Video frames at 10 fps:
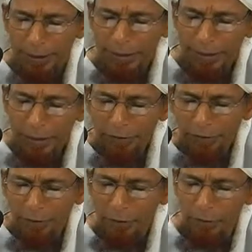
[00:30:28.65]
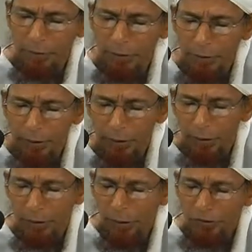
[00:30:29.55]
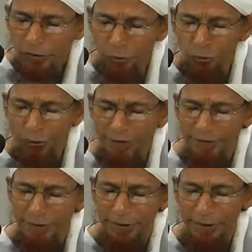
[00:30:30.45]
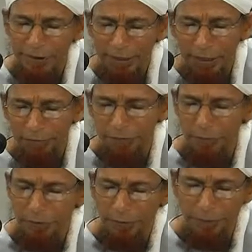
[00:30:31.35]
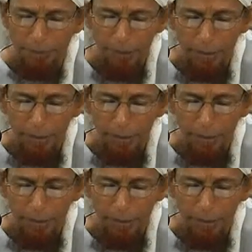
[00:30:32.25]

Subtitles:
He lives on luxuriously, he lives on.